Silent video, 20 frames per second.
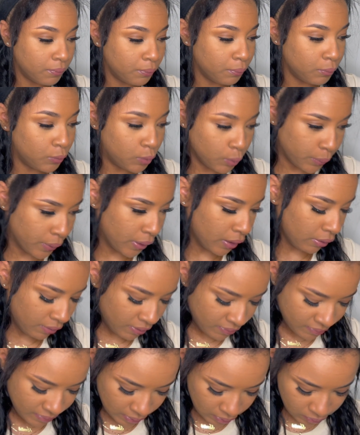doing your
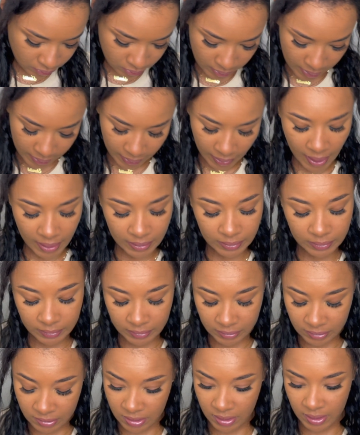research. Like, I
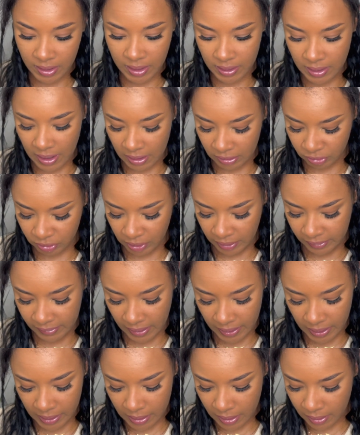legit cannot stress
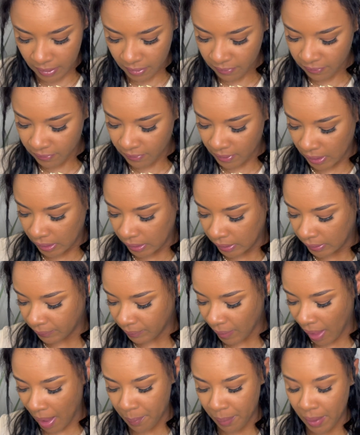that enough.
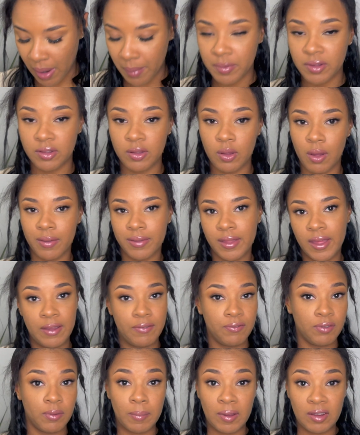I promise y'all the
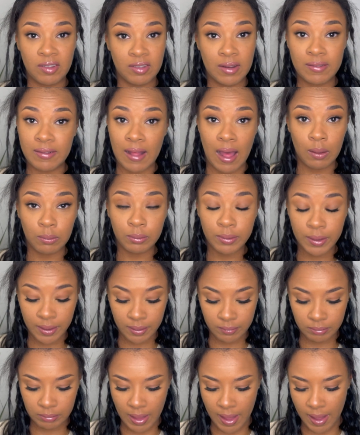information is out there.
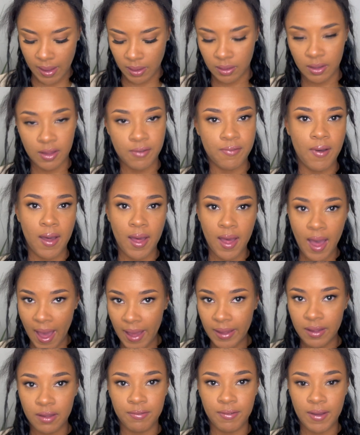Like, if I
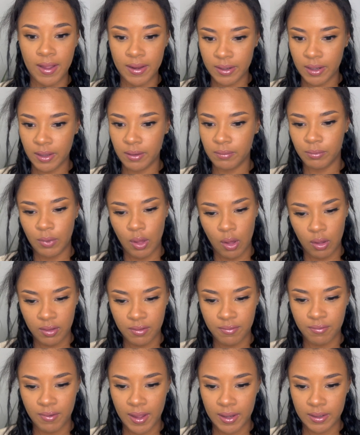can find it, y'all can
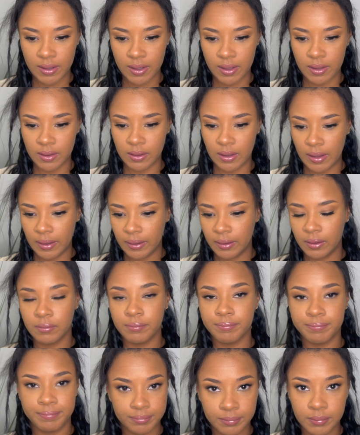find it. Like,
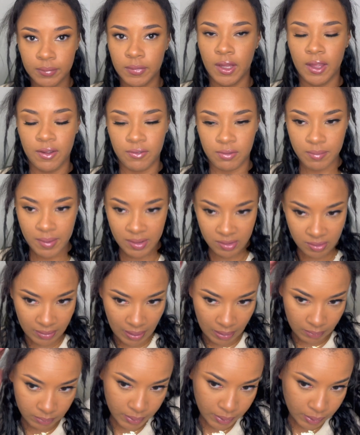the information's
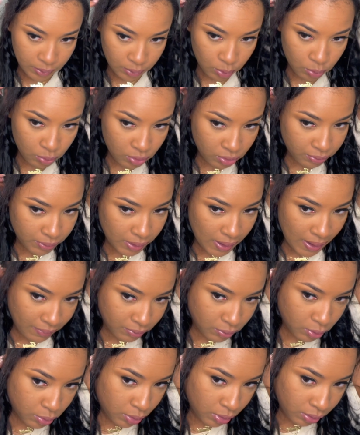out there. You just really have
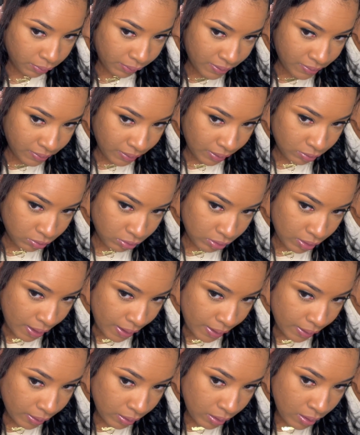to do your research.
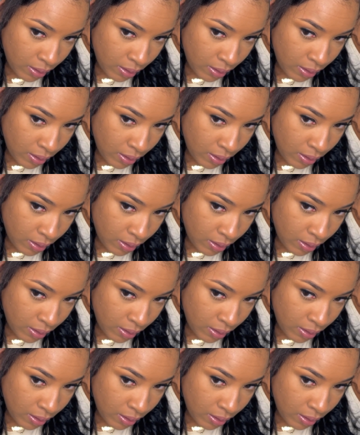Like,